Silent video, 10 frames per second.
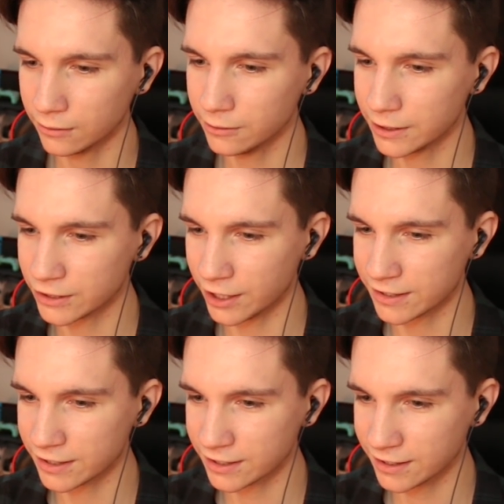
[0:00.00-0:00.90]
Ooh, these
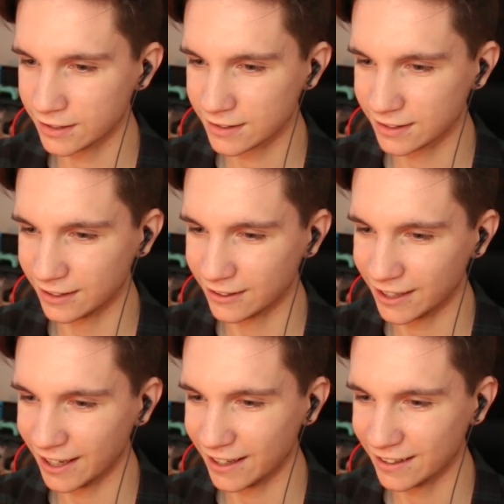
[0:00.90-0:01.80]
transitions.
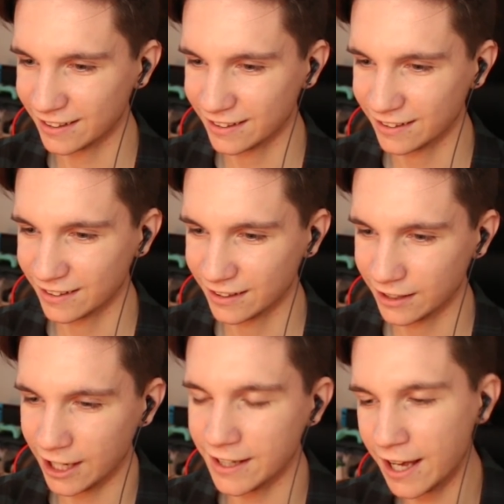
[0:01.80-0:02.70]
Okay,
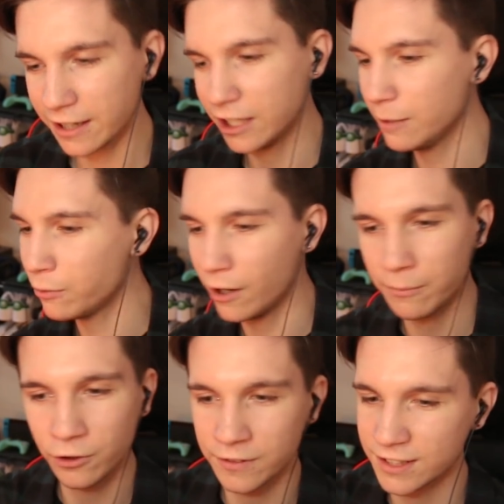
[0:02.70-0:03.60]
and that key
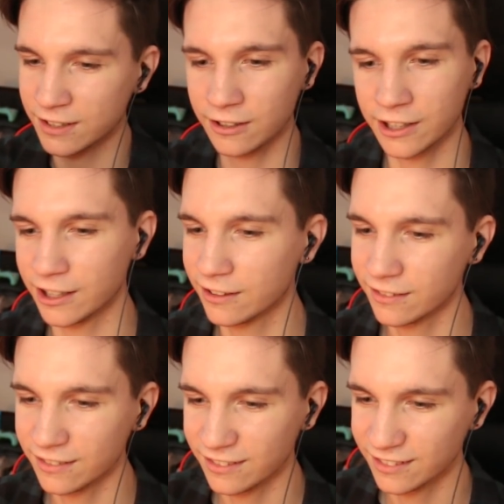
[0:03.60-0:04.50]
point move is so good.
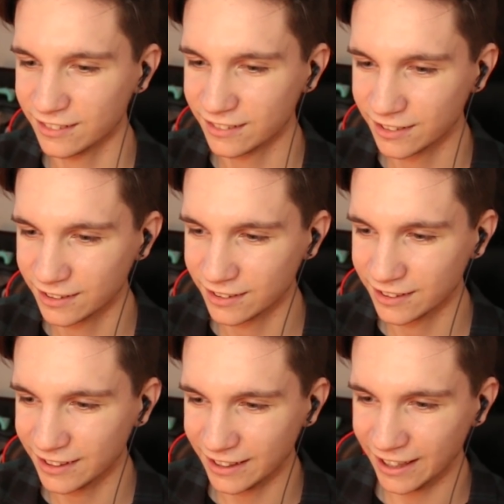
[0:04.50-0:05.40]

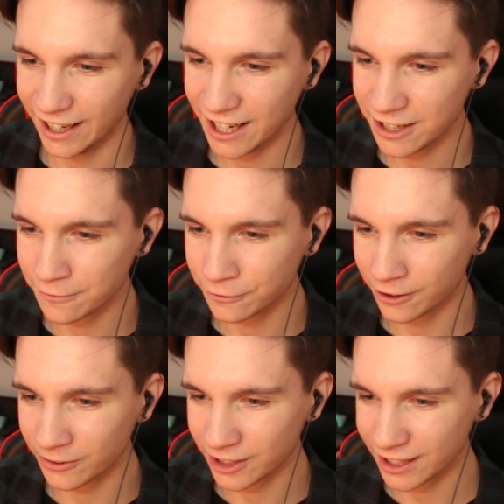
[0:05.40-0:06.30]
Hey, the
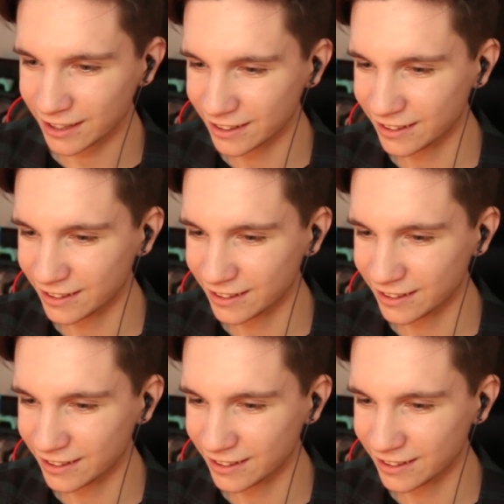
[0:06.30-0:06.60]
floor work.